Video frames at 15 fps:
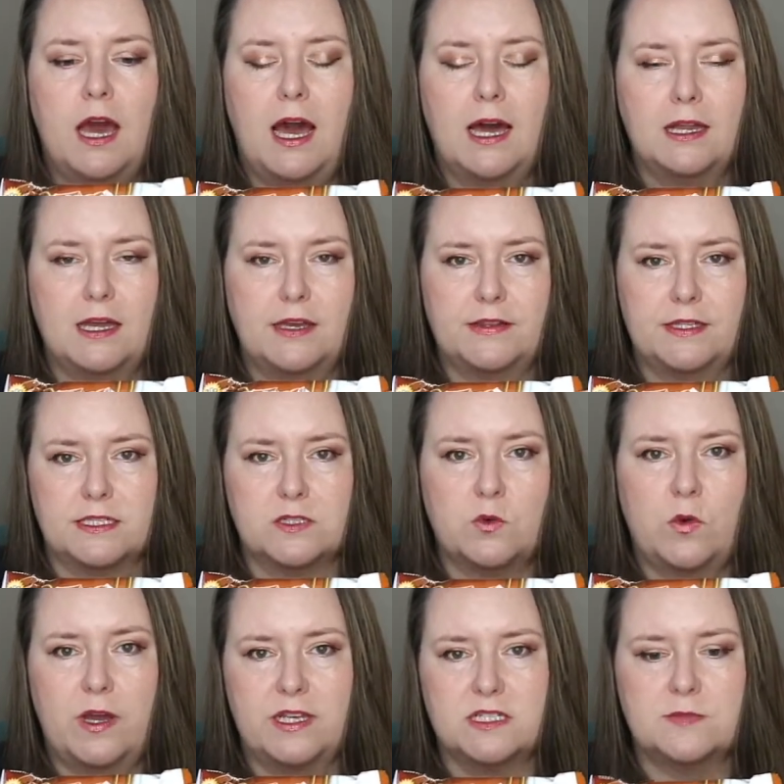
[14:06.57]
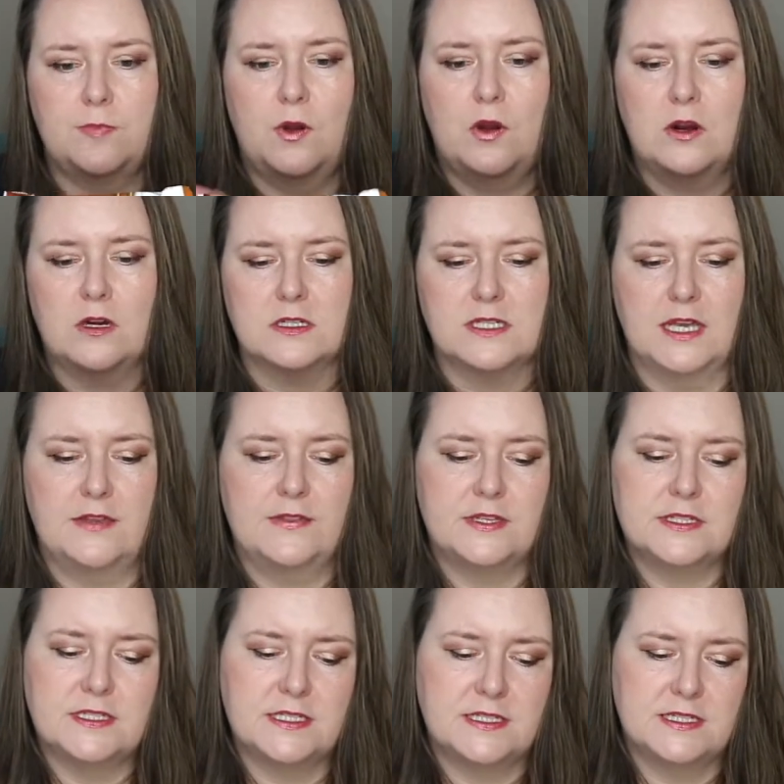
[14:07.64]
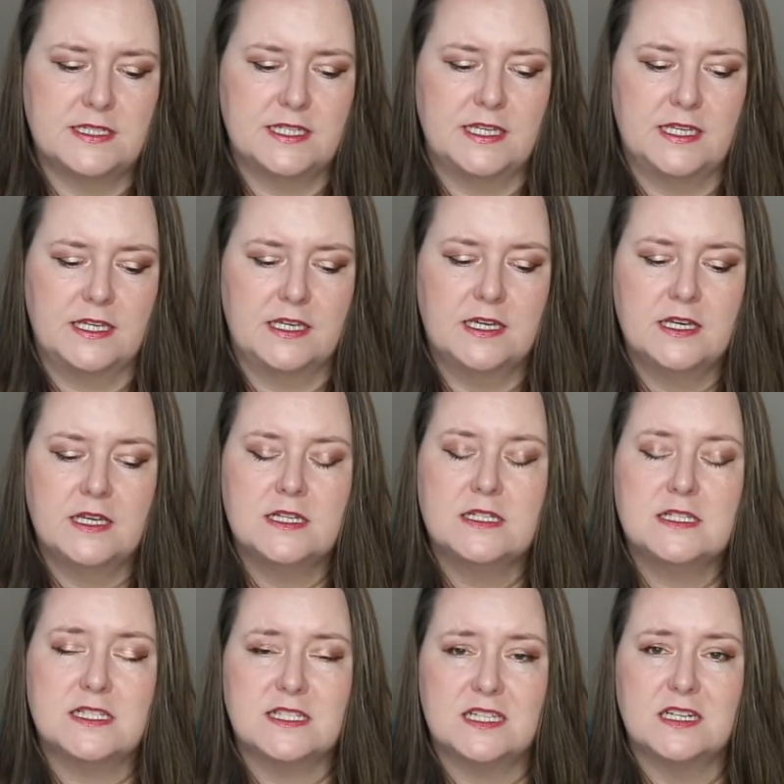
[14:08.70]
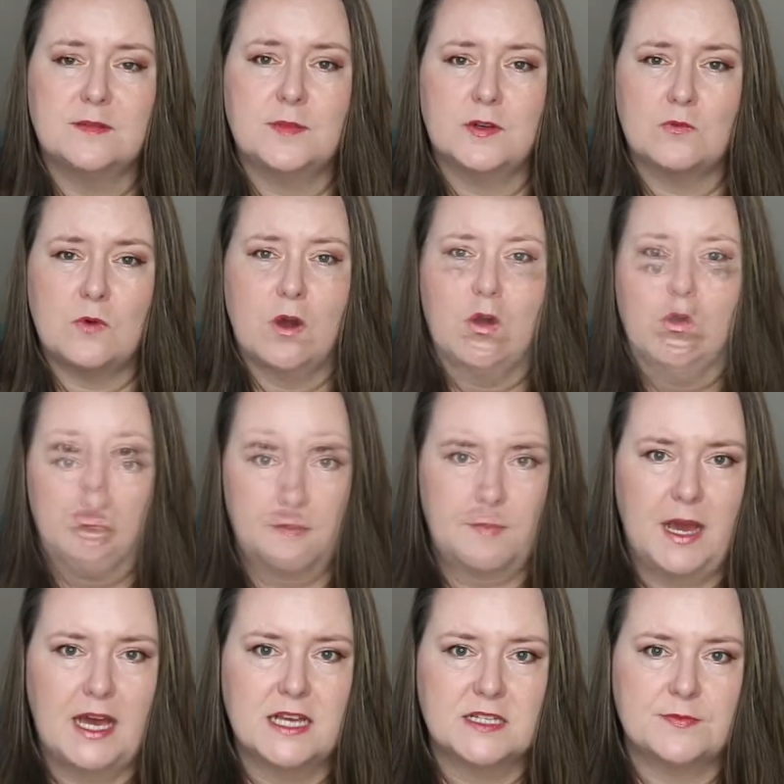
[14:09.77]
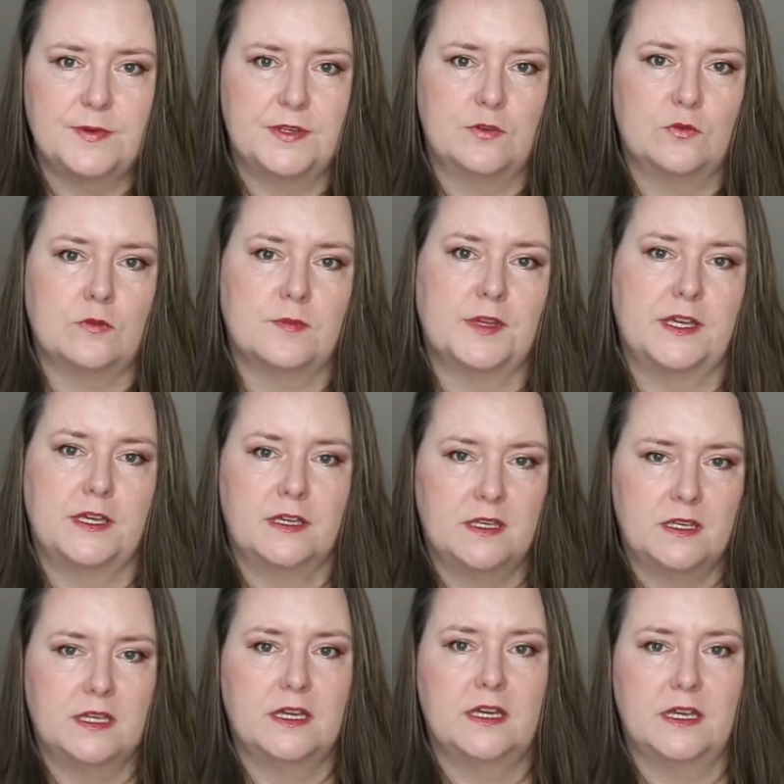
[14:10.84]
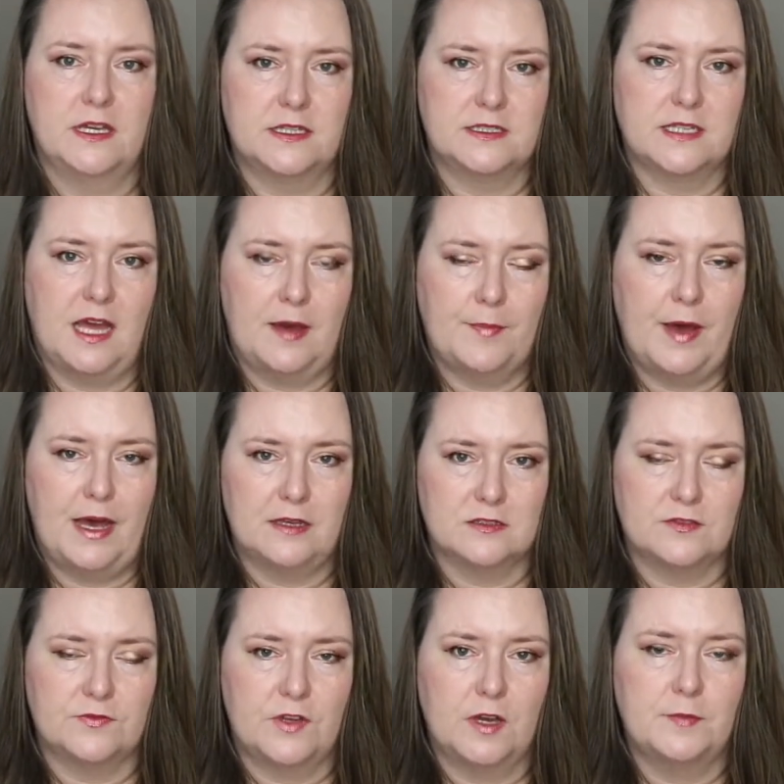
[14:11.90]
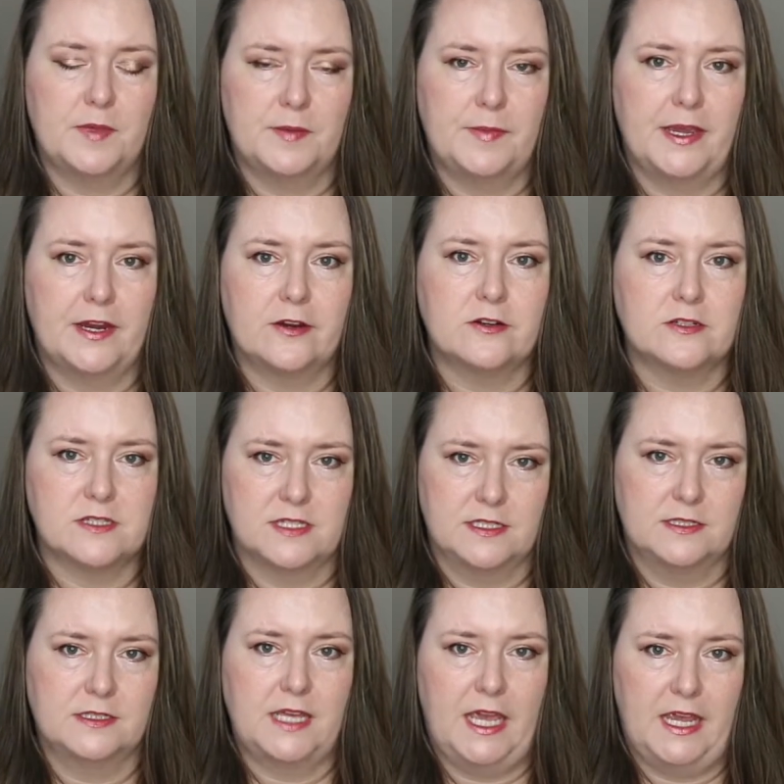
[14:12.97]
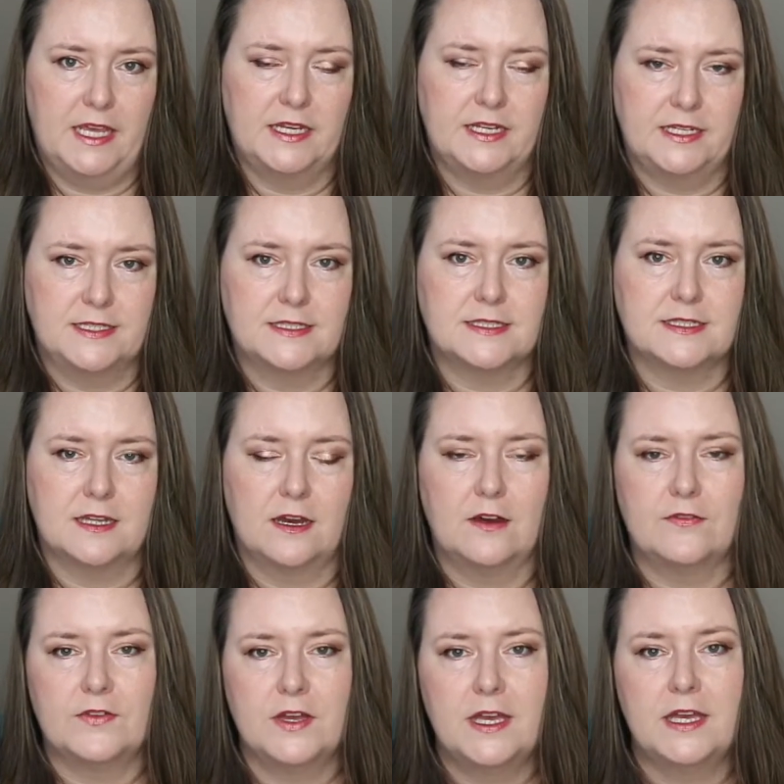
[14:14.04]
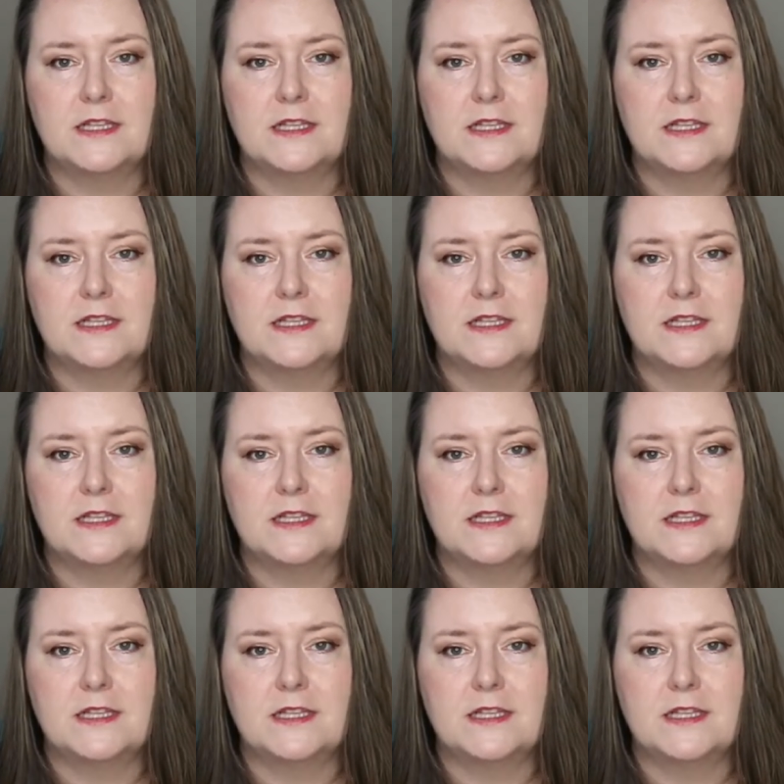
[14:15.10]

I like these Quest bars, and this is the cinnamon roll. And my husband normally has got piles of gummy bears and candy and stuff.